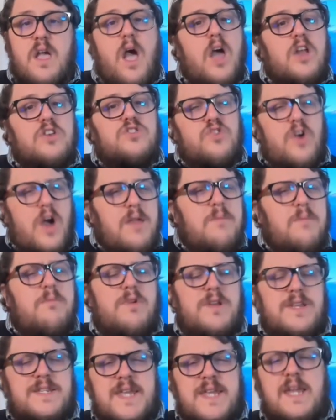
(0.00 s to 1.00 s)
and try and
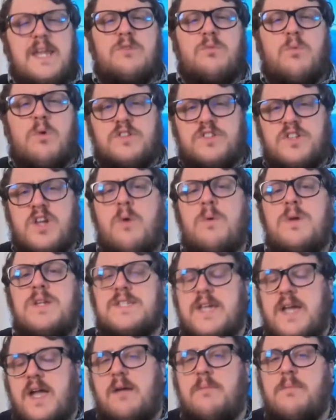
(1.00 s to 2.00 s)
predict what's going
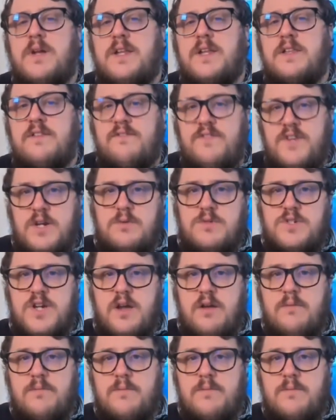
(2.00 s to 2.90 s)
to happen in the future.